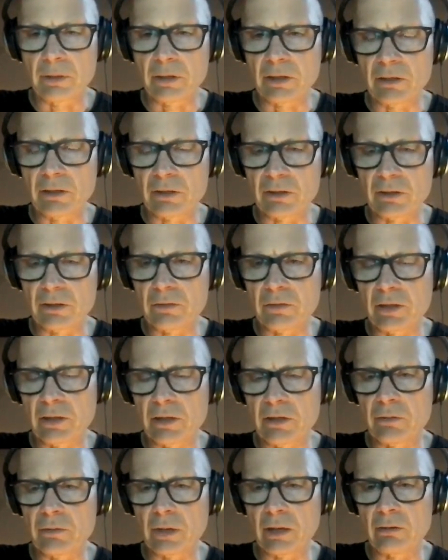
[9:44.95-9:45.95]
because it's
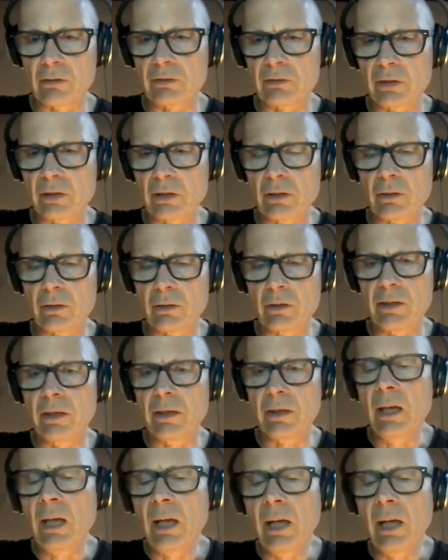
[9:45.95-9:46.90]
very drought tolerant.